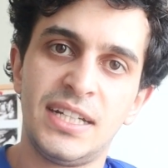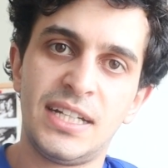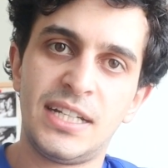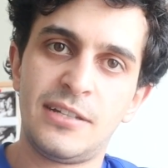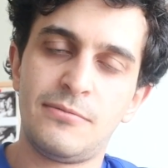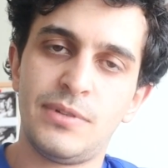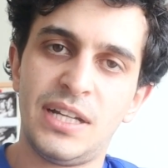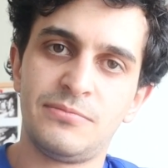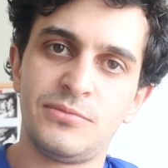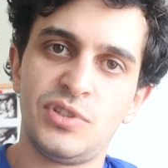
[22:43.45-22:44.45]

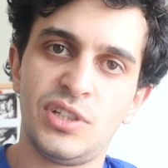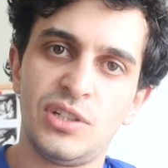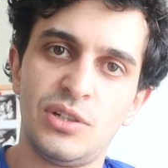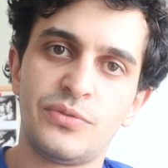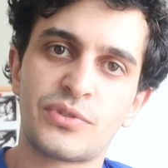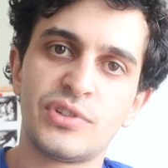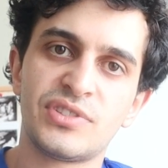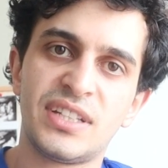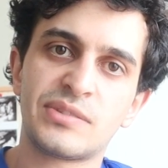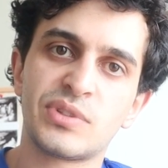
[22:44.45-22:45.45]
And of
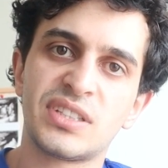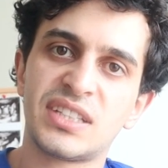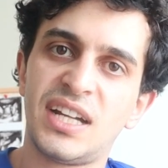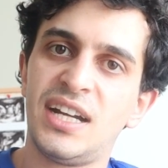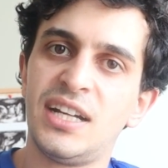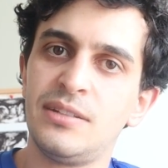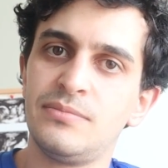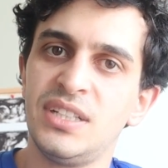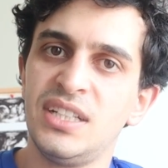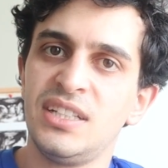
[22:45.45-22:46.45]
course, then with the
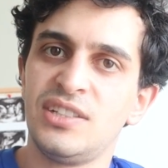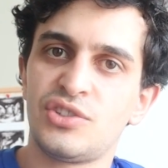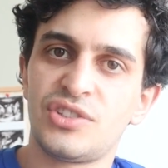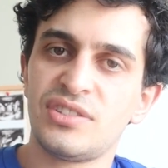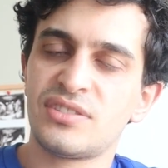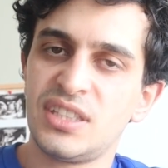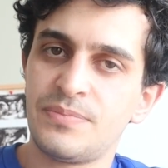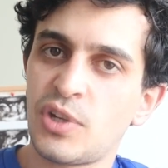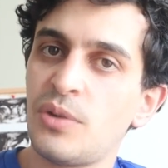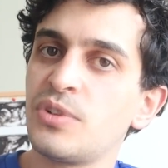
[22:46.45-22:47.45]
time, just
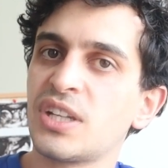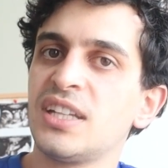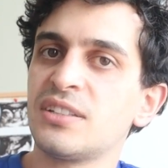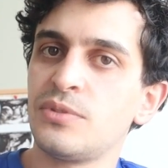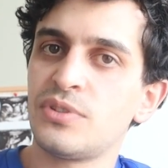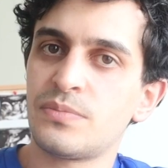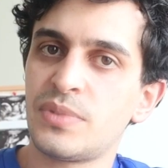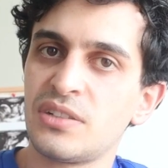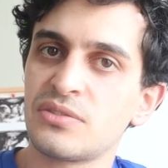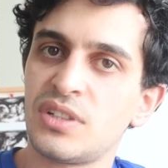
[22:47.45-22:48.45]
keep communicating with your
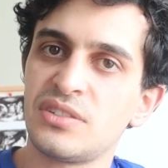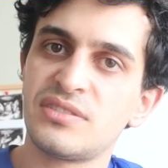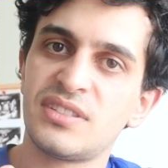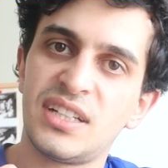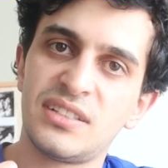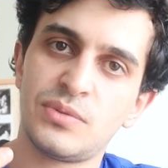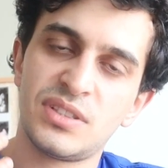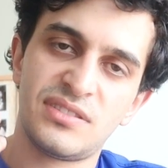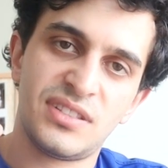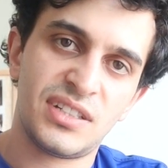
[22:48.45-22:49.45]
partner to understand
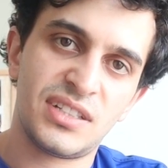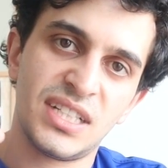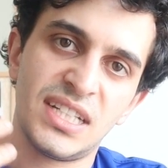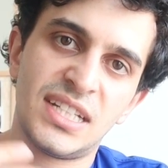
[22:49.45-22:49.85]
what's their,